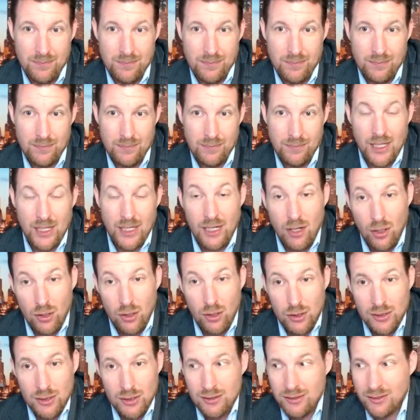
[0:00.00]
The
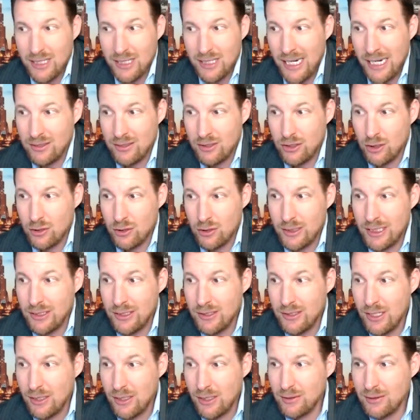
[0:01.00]
goals, and Sharita
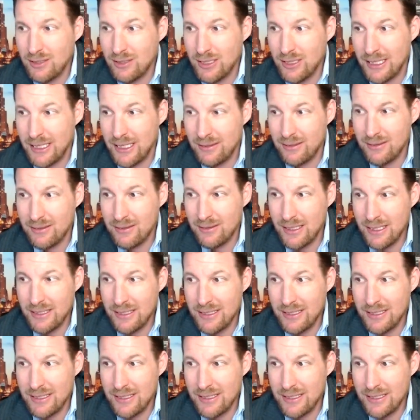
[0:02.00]
knows this,